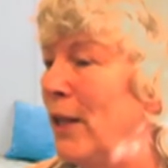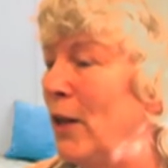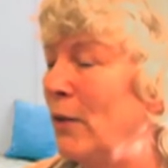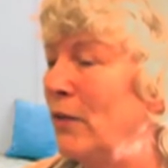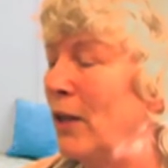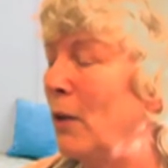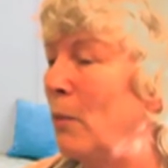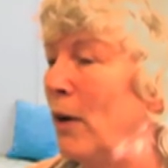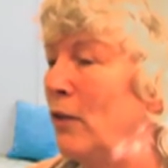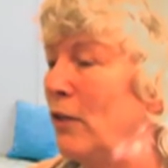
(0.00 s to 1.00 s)

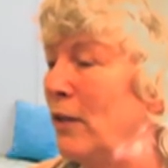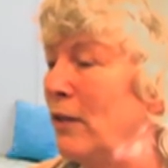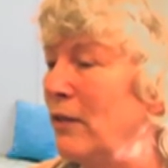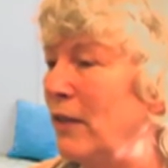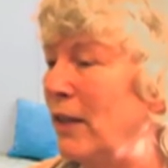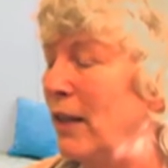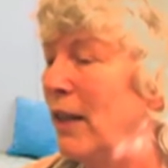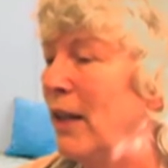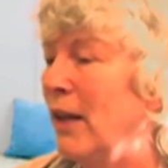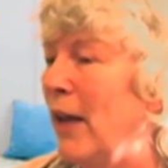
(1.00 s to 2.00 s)
celebrations and
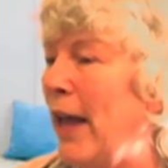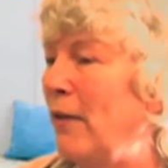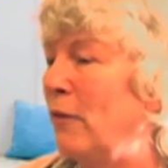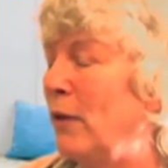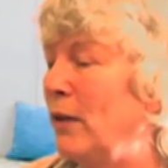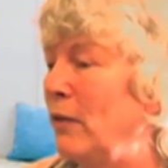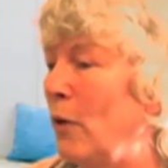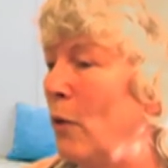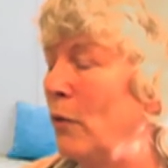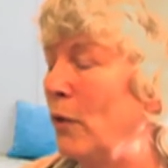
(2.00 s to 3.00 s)
have friends
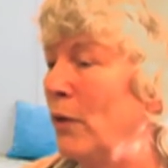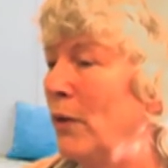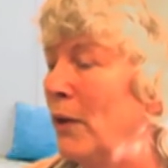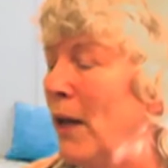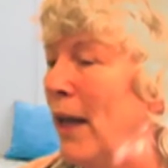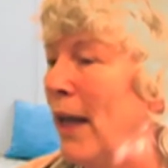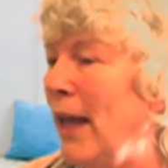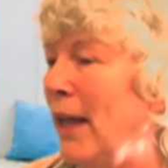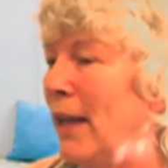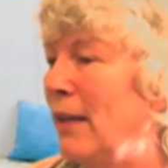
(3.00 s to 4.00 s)
over,
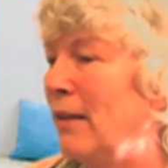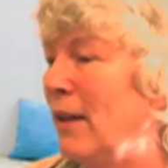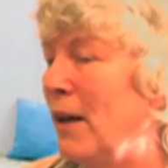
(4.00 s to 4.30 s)
and